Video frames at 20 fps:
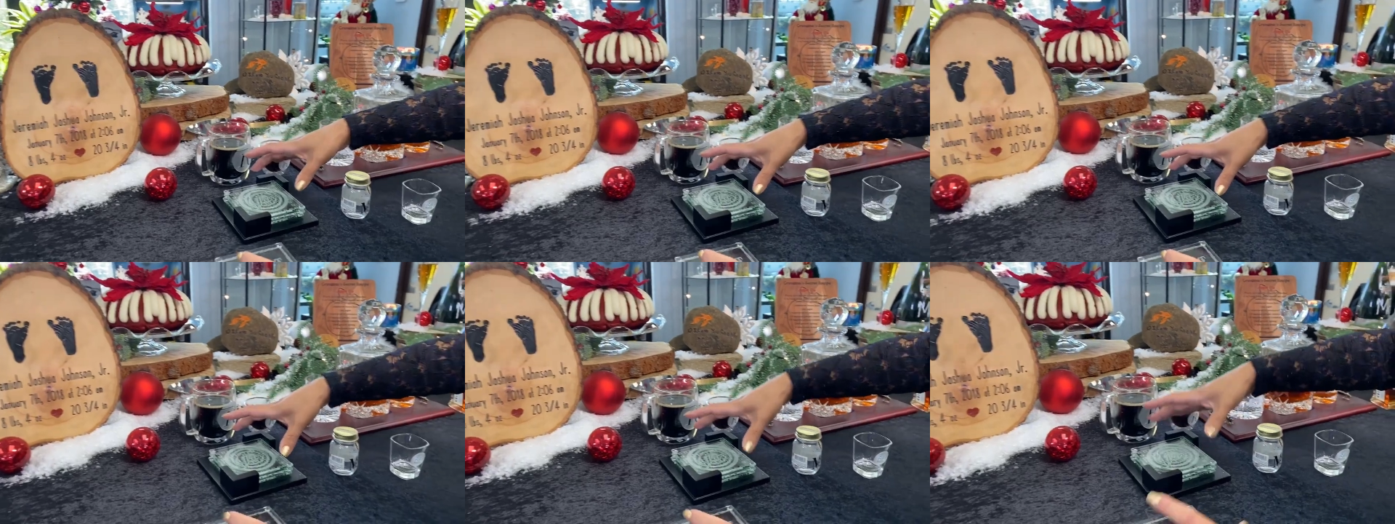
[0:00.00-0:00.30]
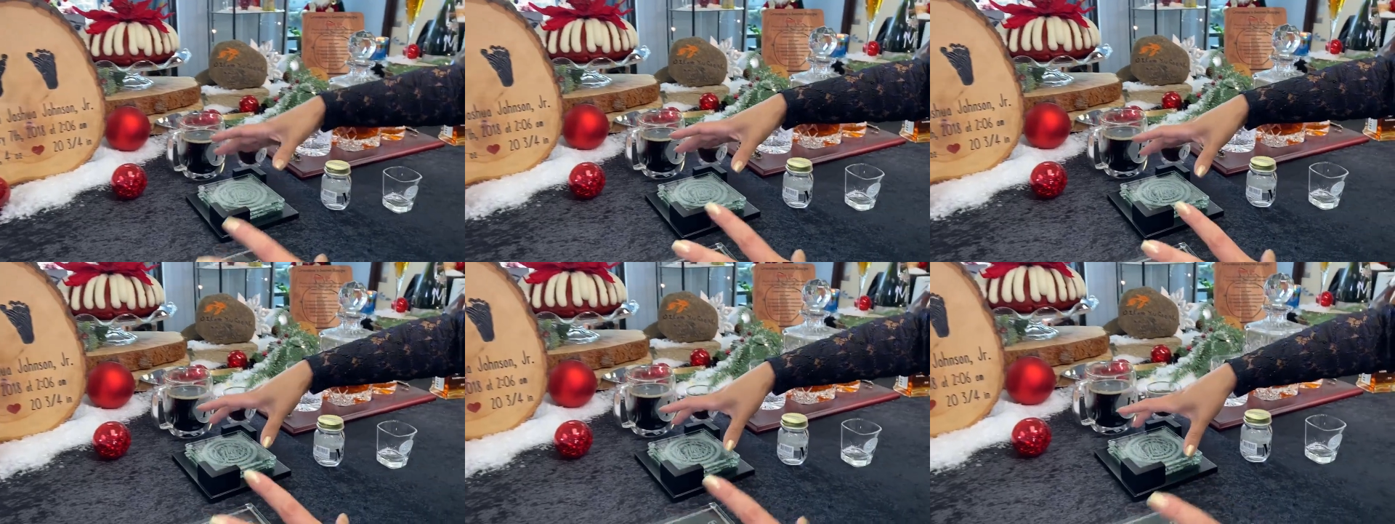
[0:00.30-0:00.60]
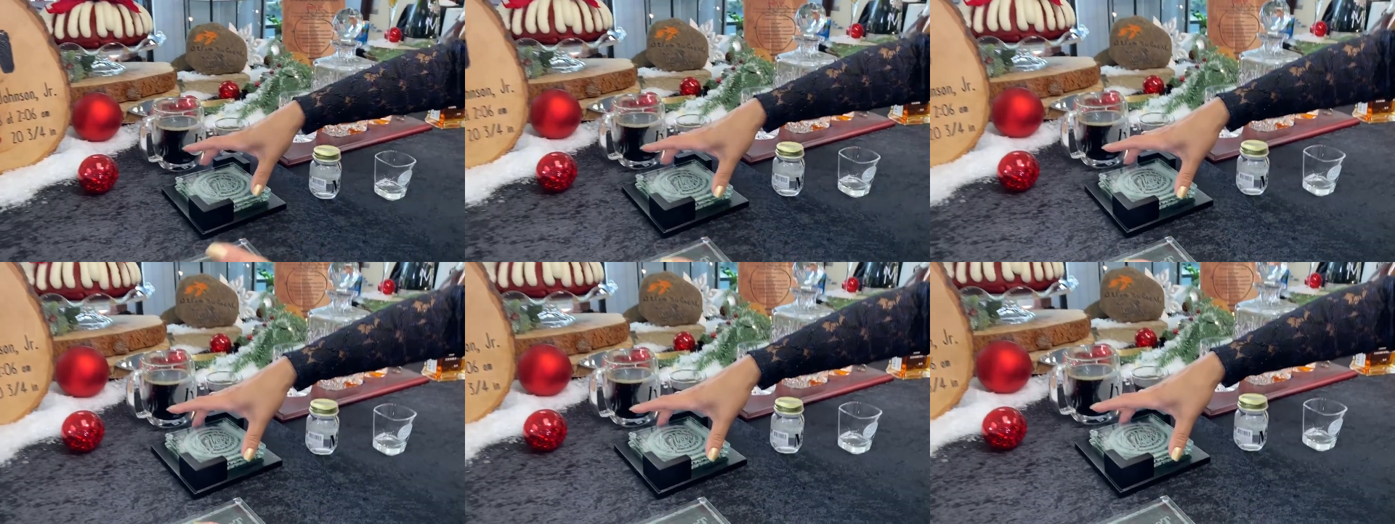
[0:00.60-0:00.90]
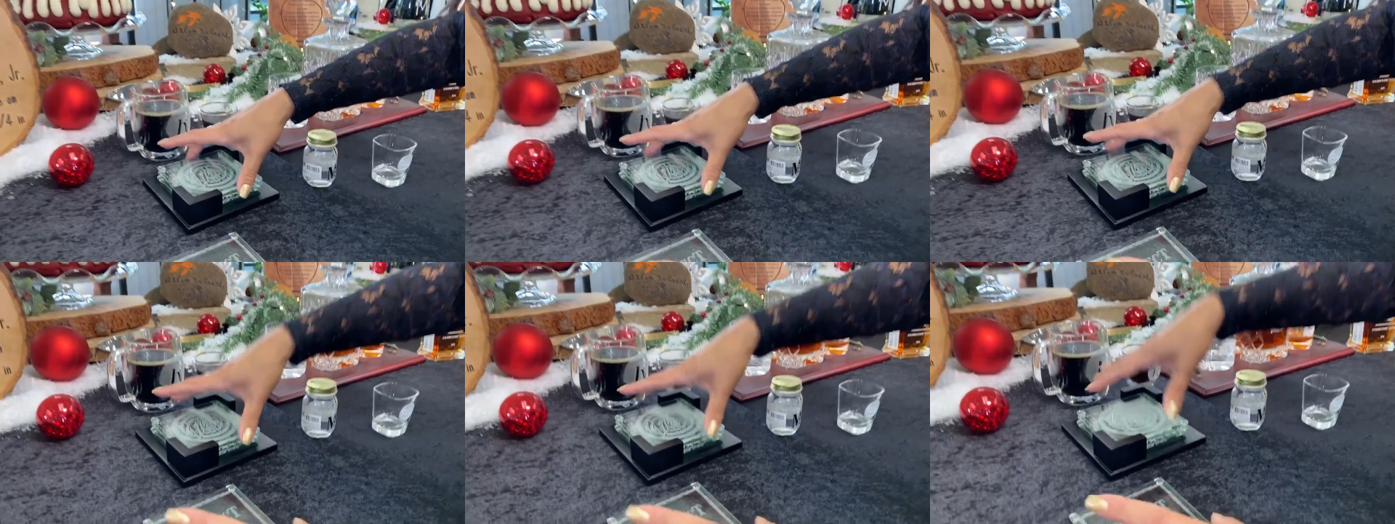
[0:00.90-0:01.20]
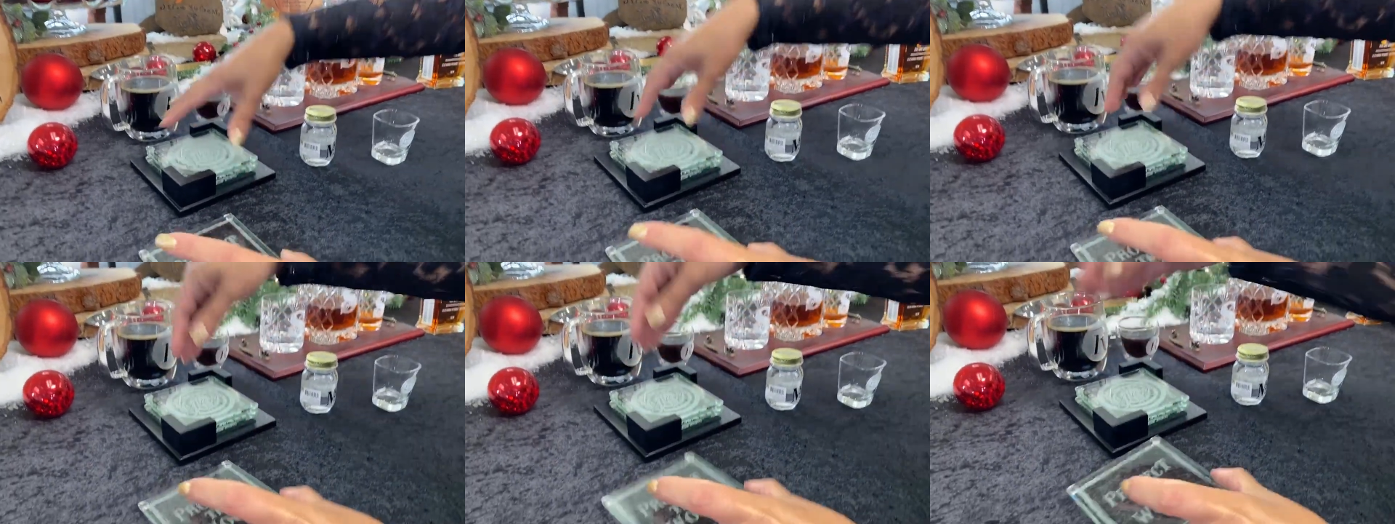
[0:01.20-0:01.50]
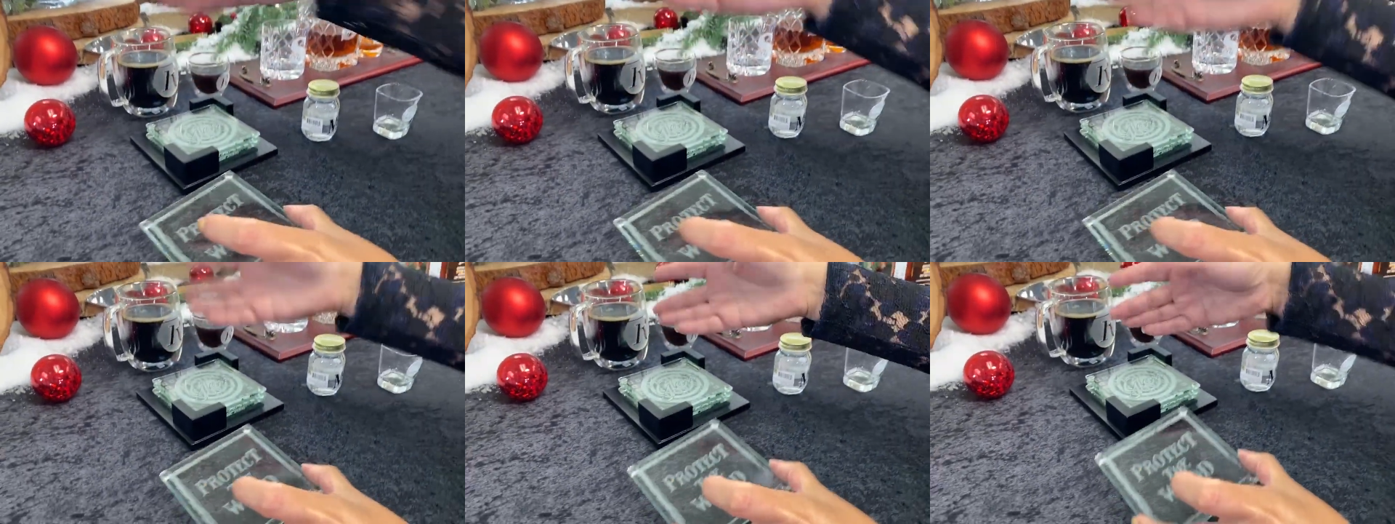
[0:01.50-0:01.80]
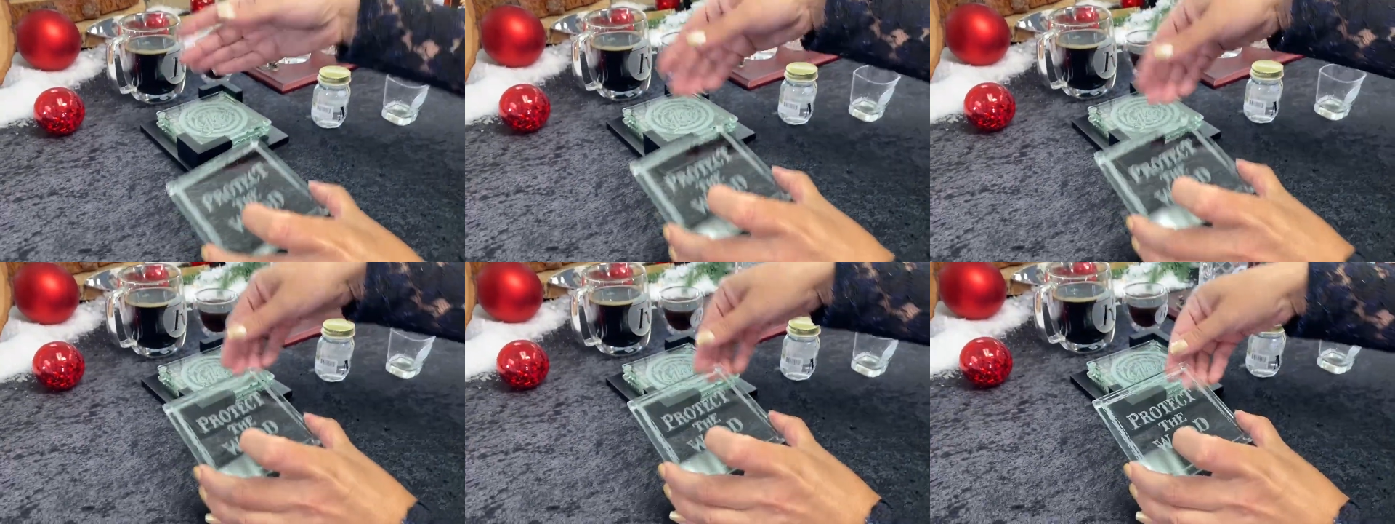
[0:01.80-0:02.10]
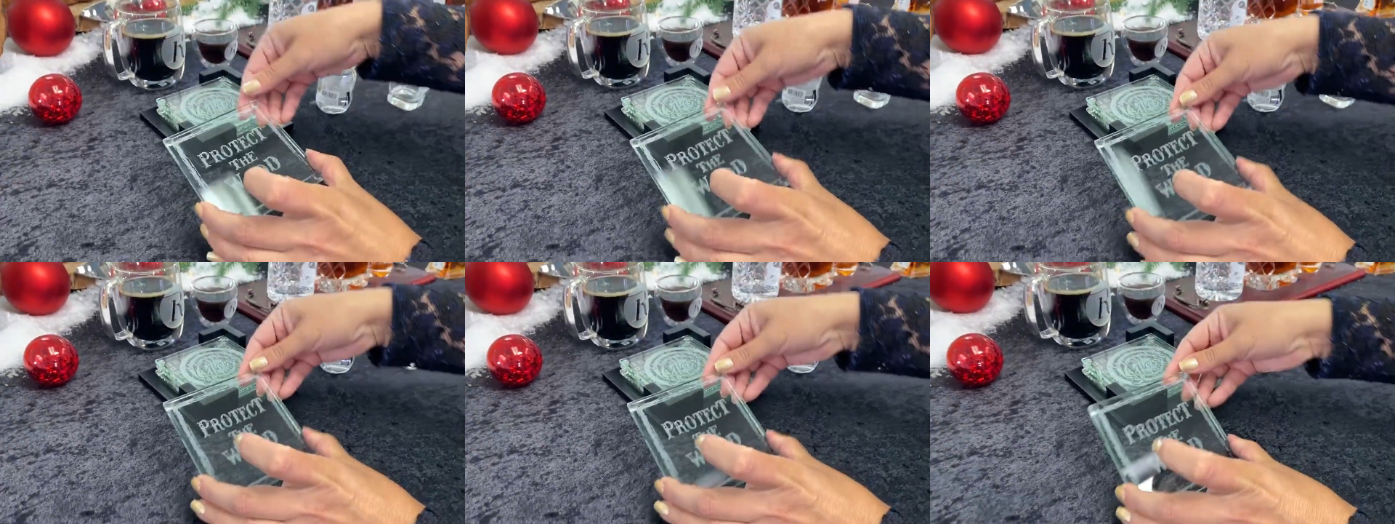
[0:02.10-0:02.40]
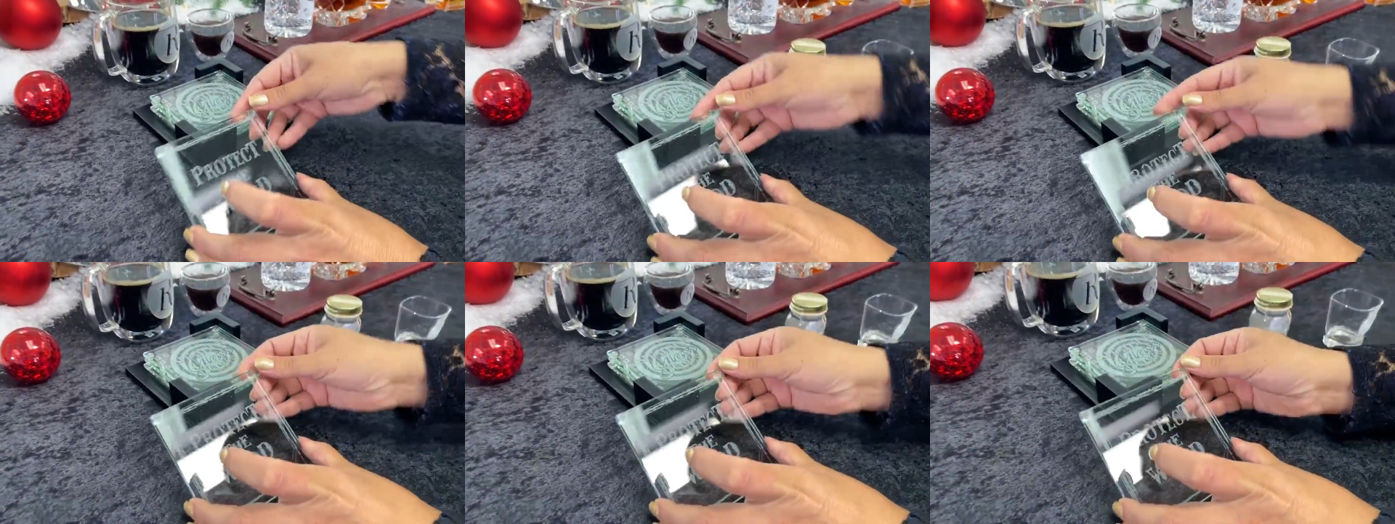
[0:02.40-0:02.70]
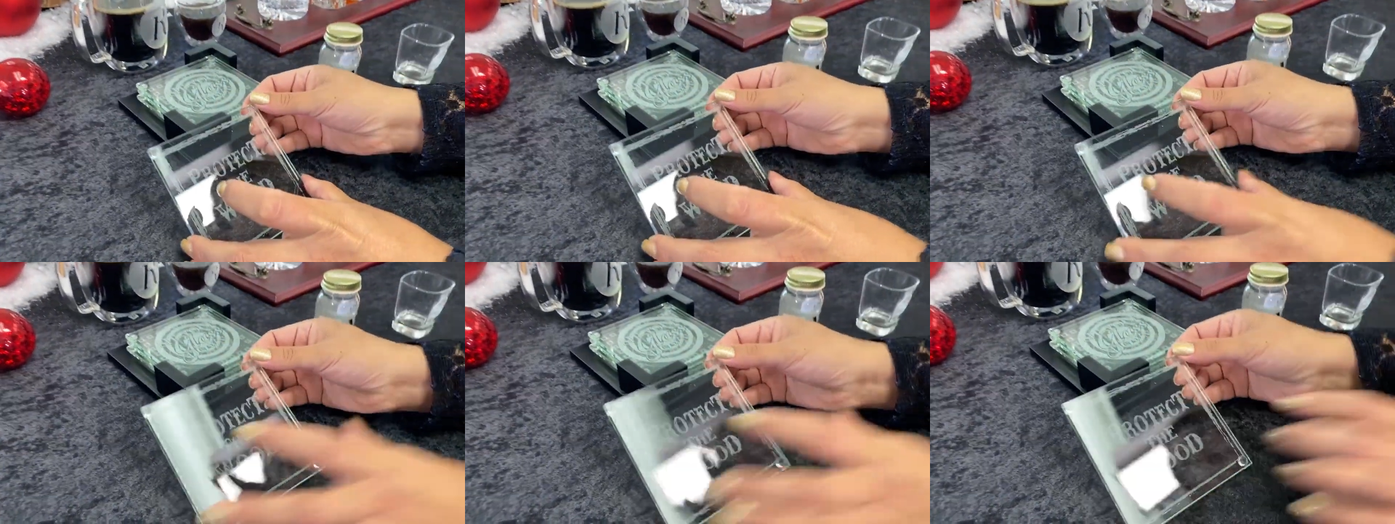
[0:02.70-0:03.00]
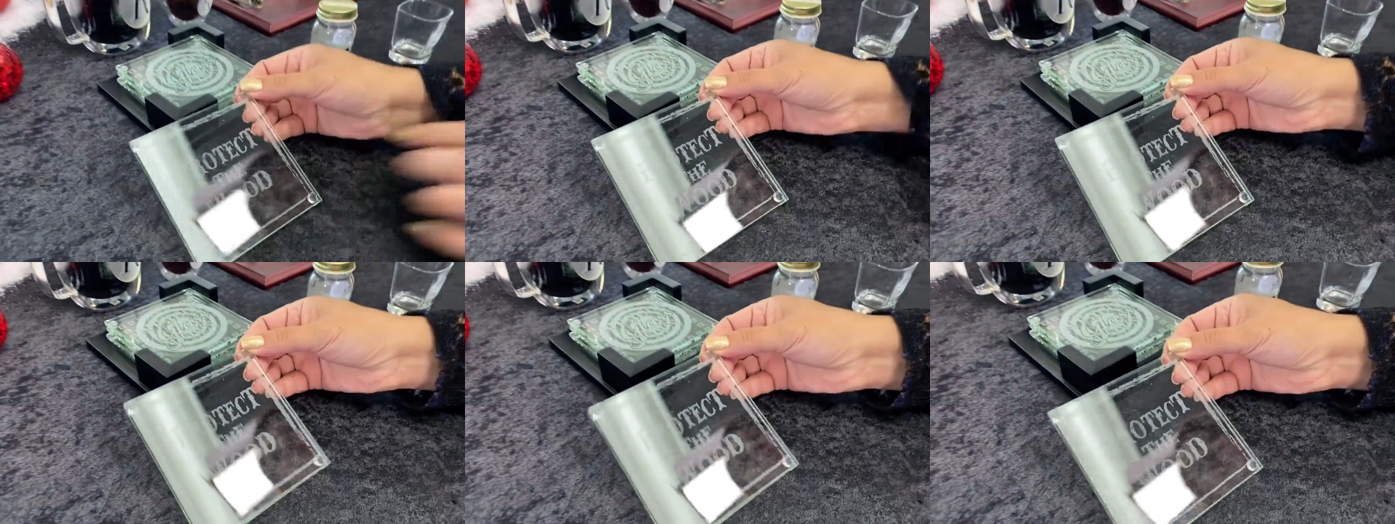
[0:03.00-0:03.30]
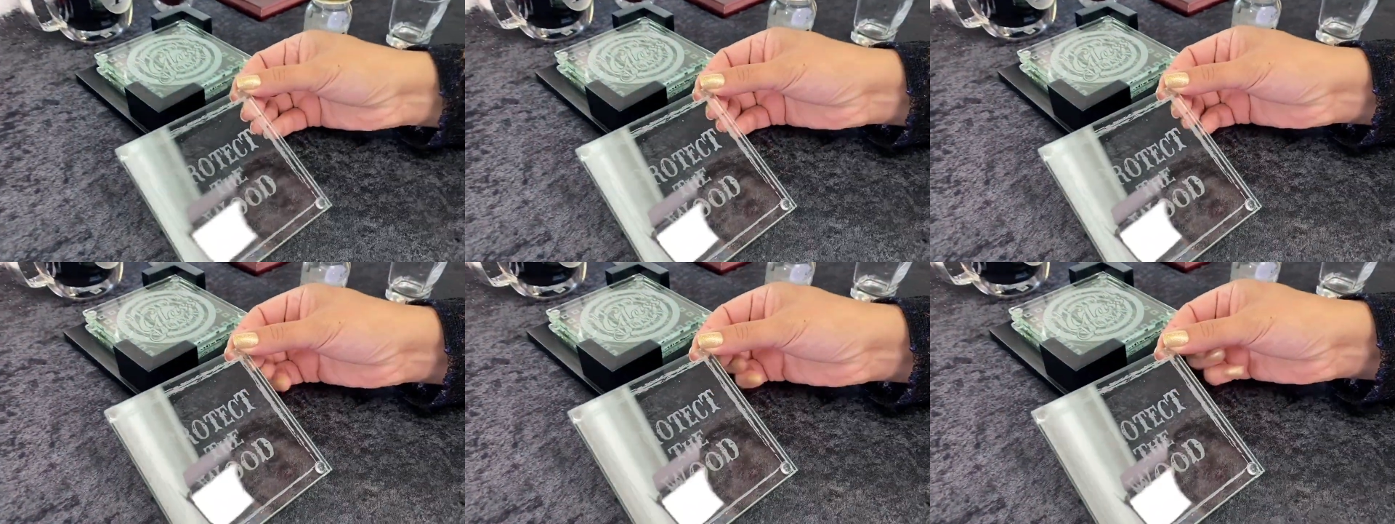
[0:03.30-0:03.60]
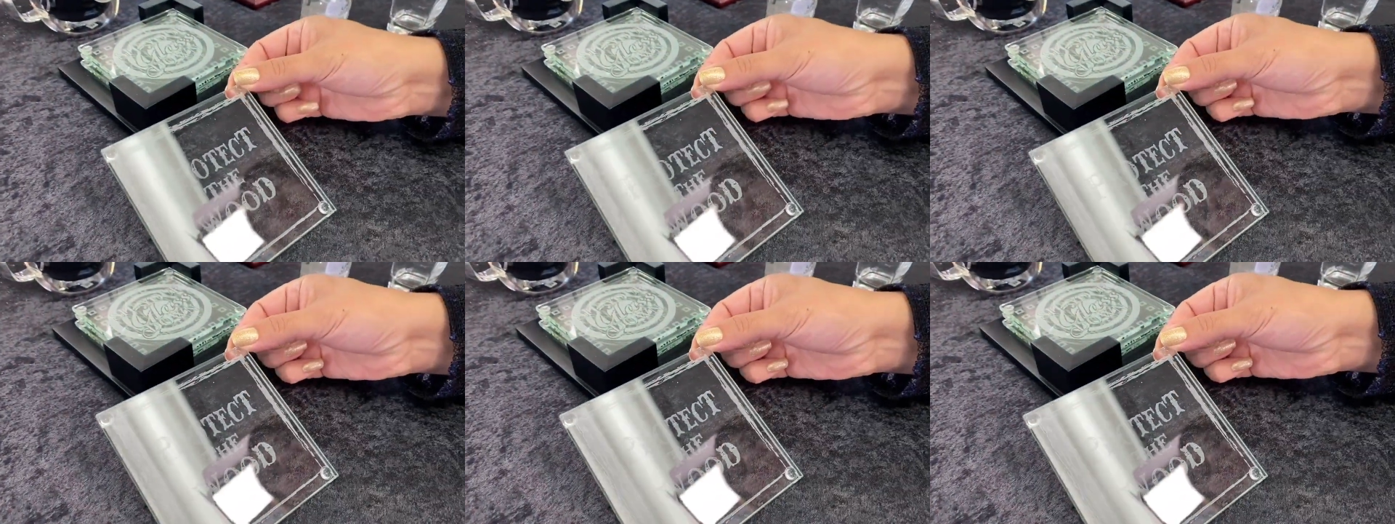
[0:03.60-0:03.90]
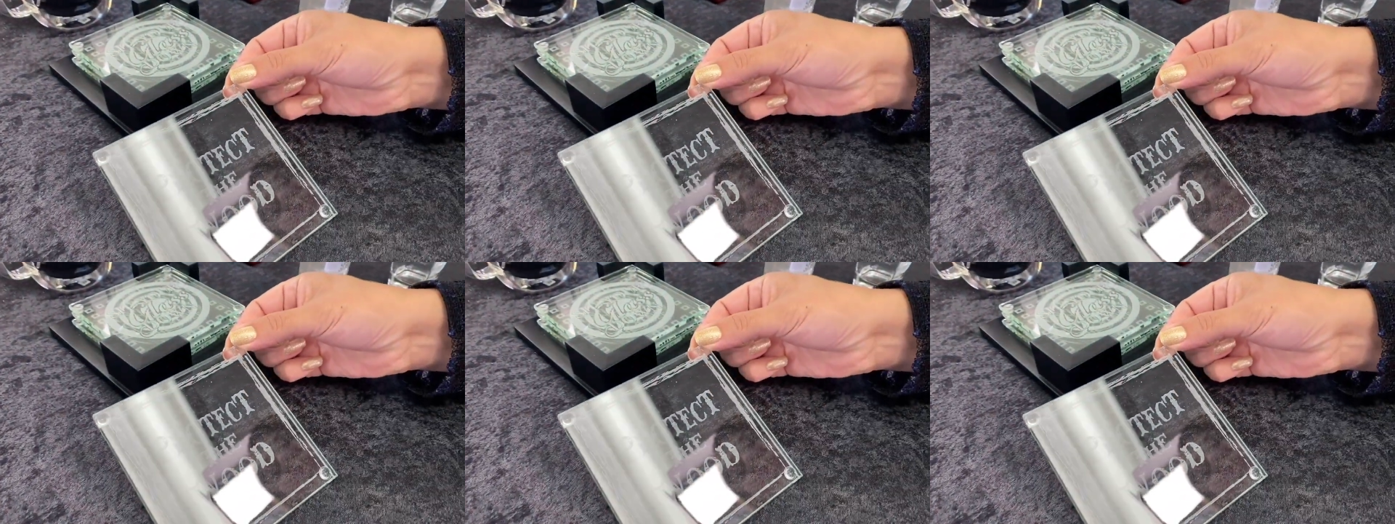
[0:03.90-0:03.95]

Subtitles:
Nobody's mouth can be seen.